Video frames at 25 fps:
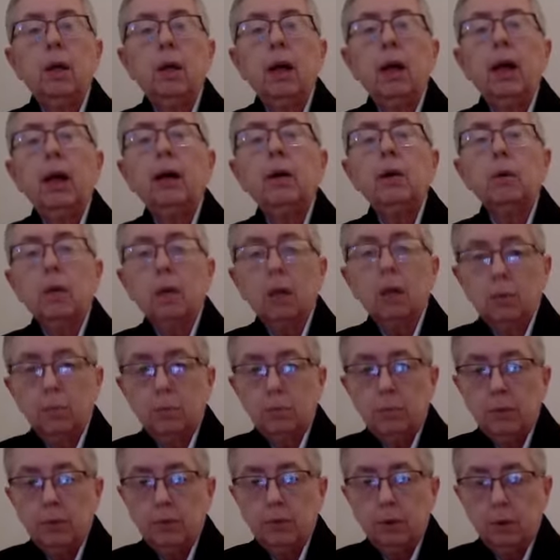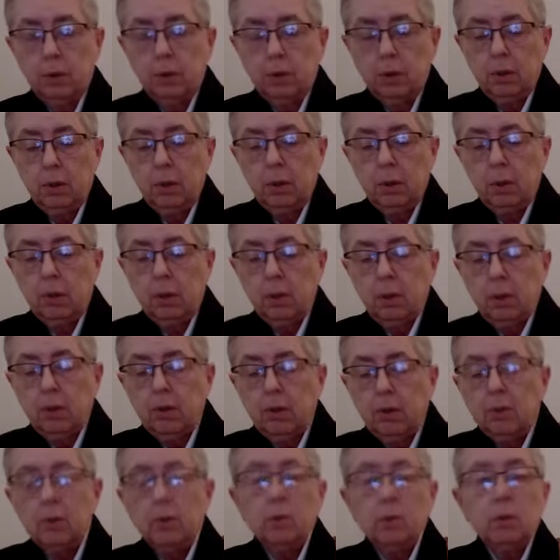outcomes?
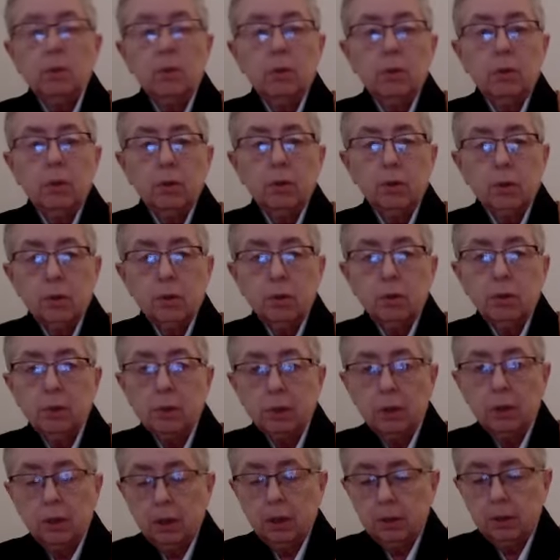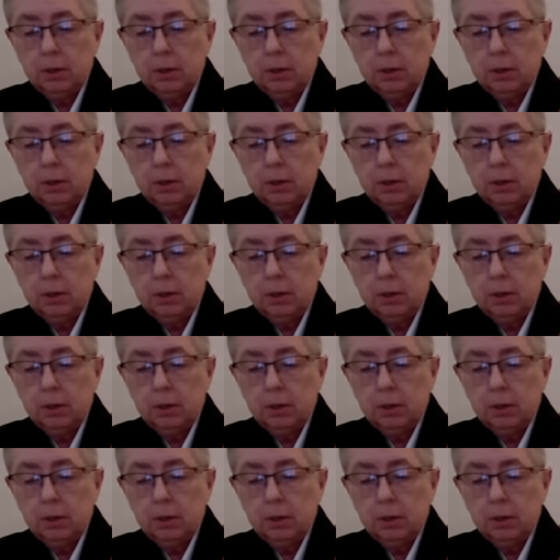This is known as kusala.